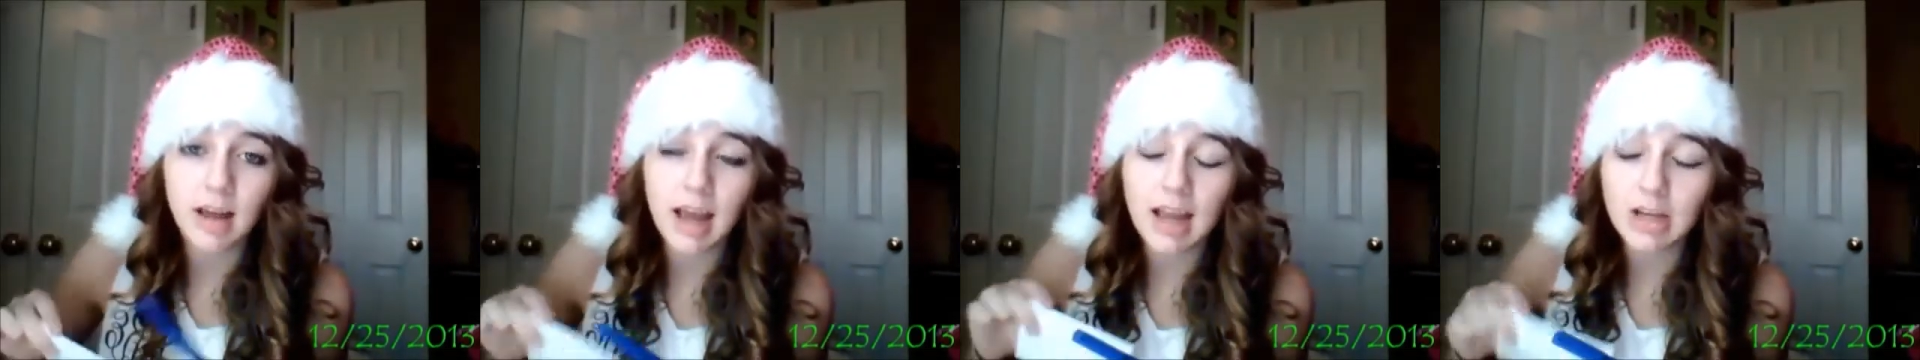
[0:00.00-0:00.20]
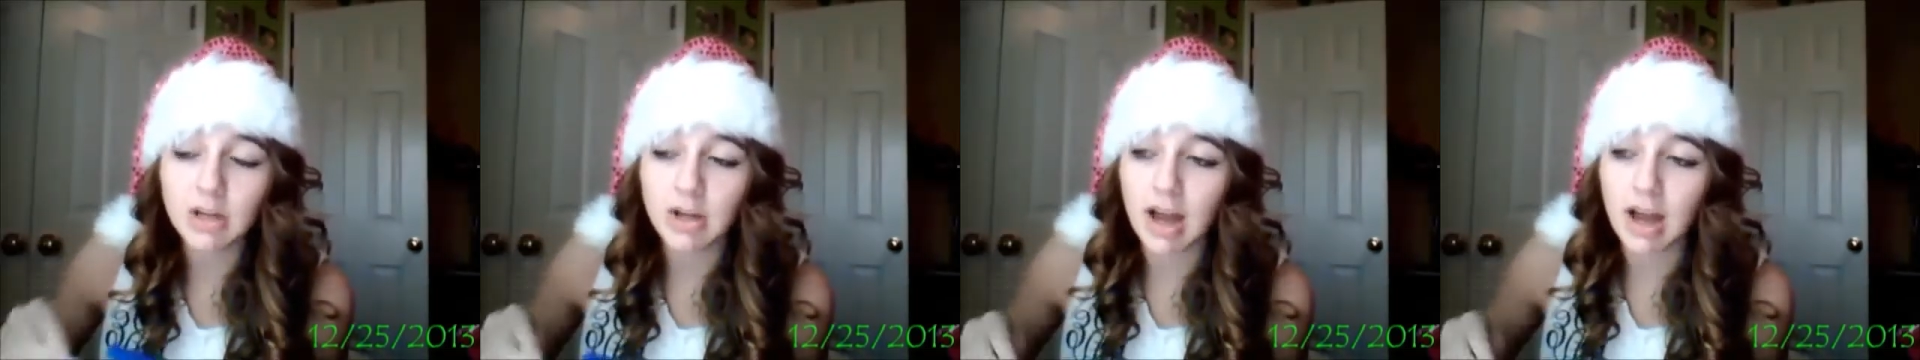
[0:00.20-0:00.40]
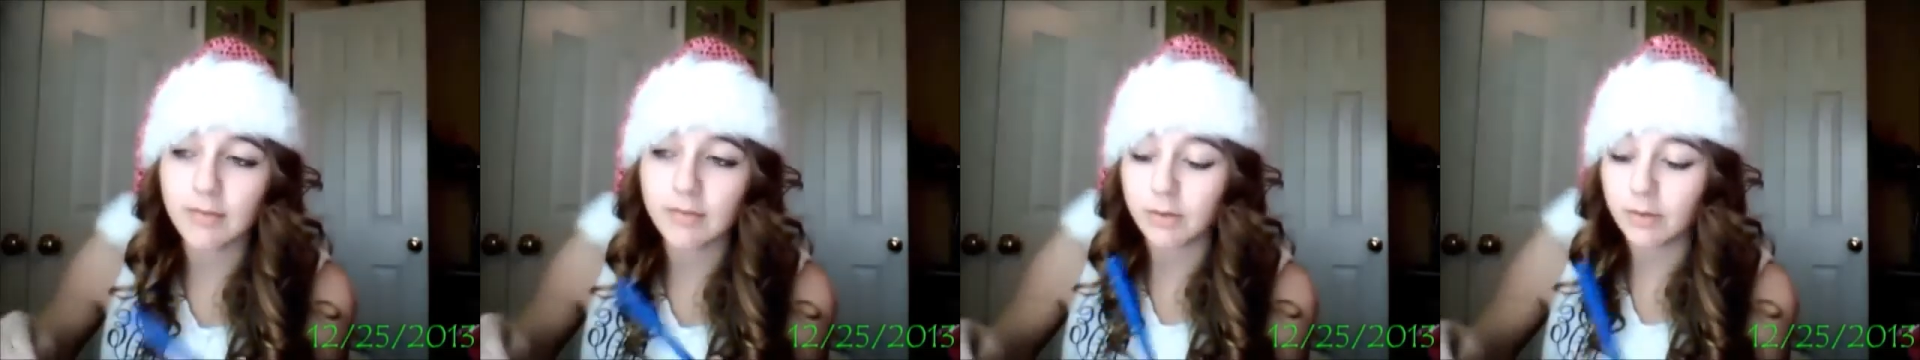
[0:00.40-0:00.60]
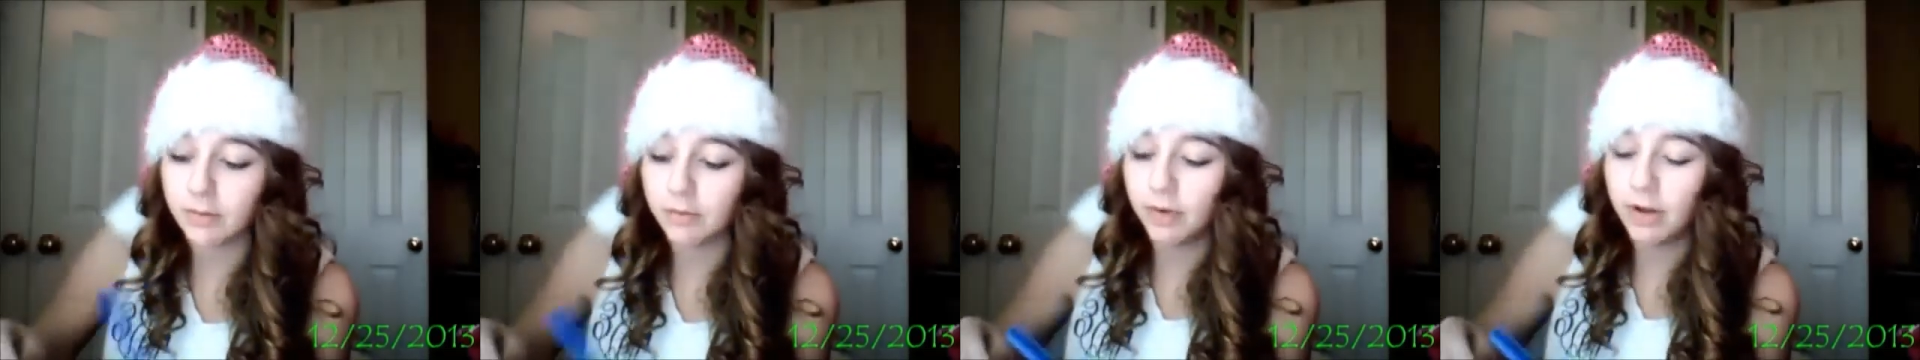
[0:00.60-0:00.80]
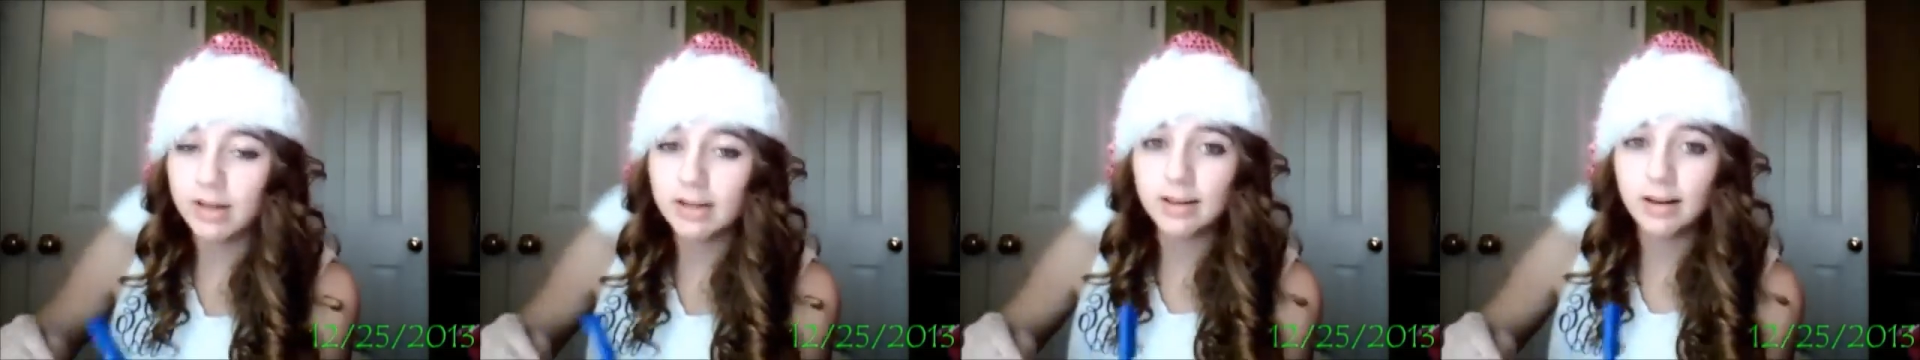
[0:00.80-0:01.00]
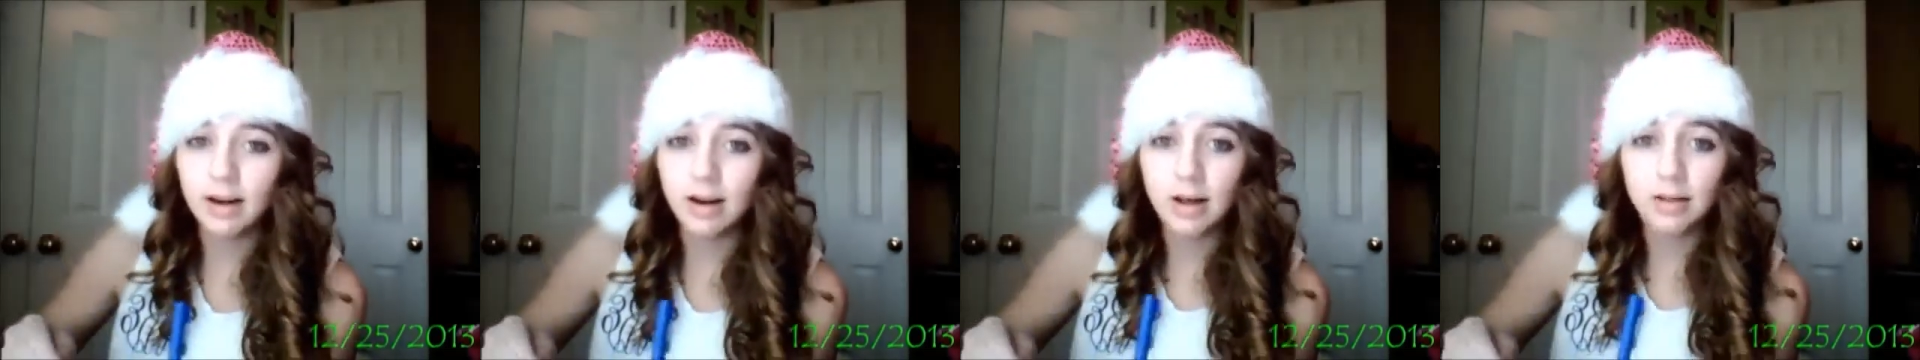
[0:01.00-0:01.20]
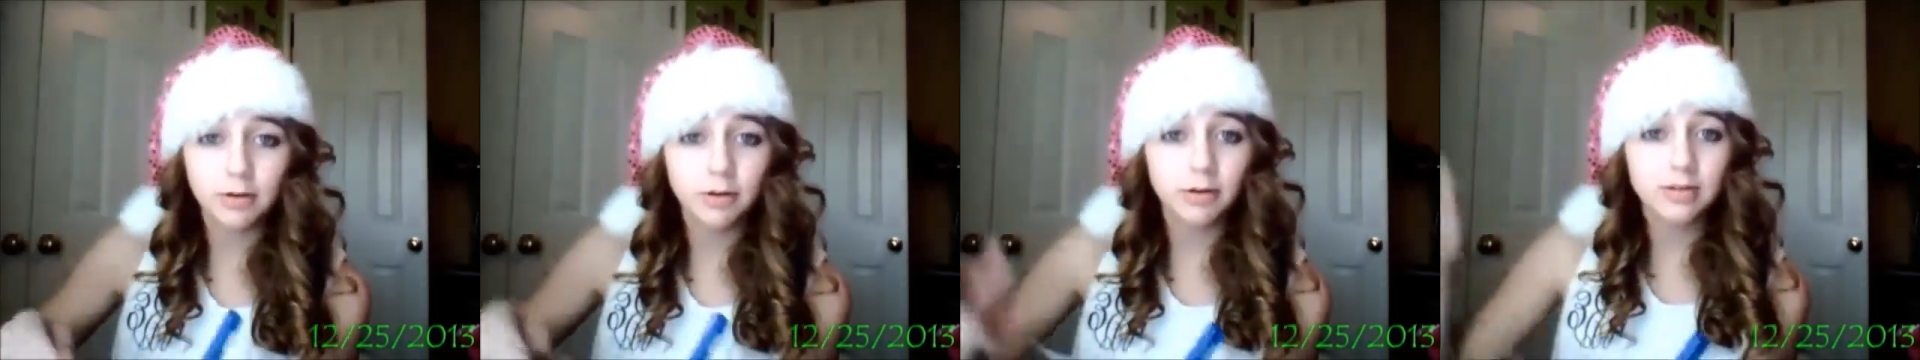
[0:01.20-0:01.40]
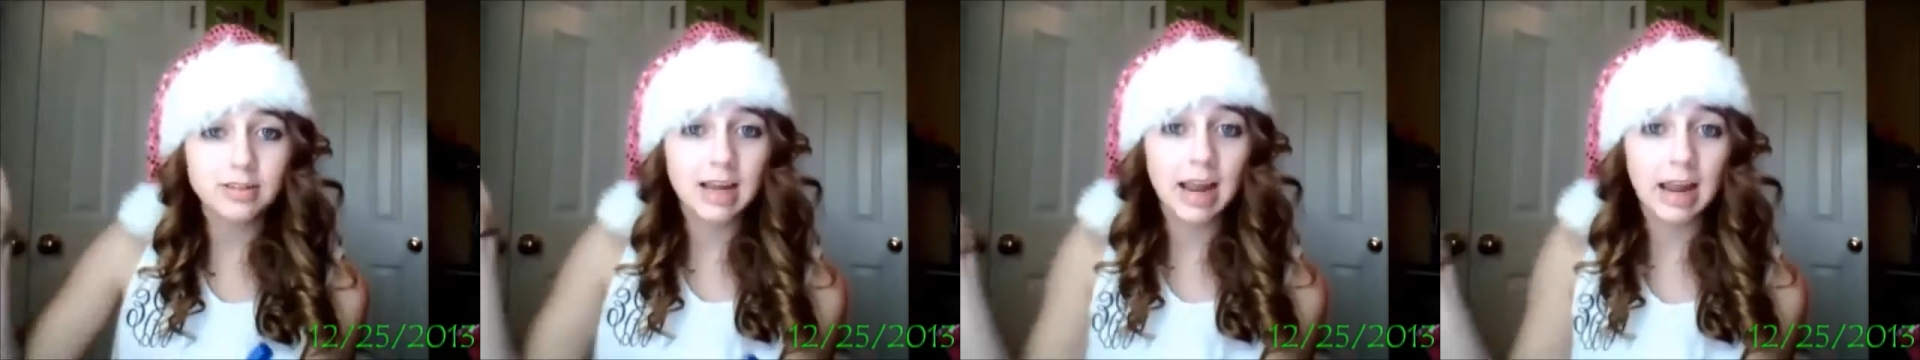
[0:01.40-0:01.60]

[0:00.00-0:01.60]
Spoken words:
and you have your foot in another girl's